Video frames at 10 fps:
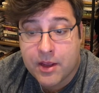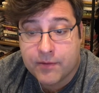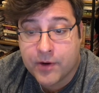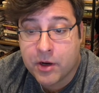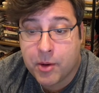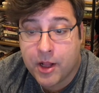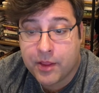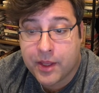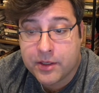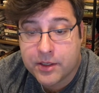Very well,
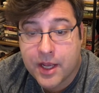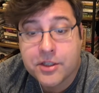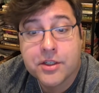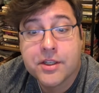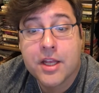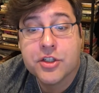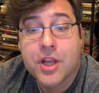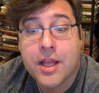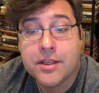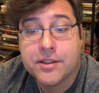then, catch as catch
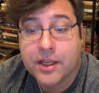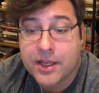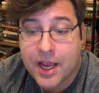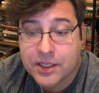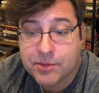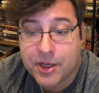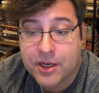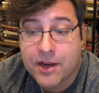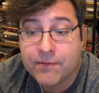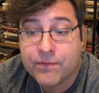can, said Caspian,
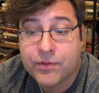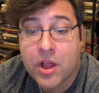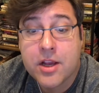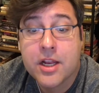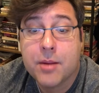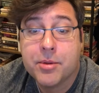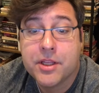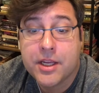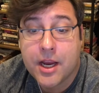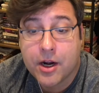and flung it up in
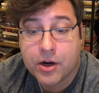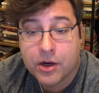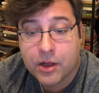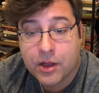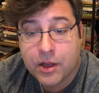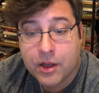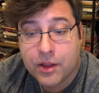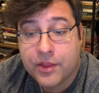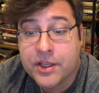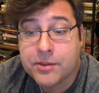the air.
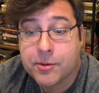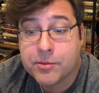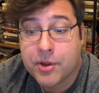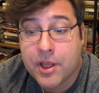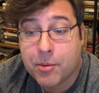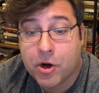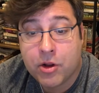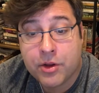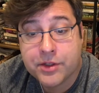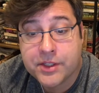This was when they were
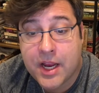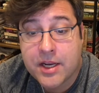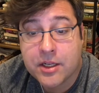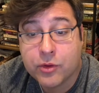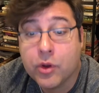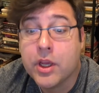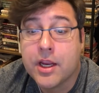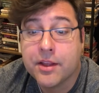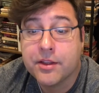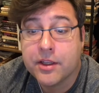all standing looking
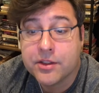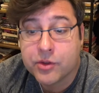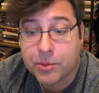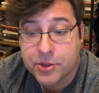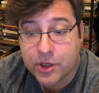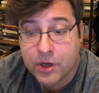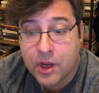at the inscription.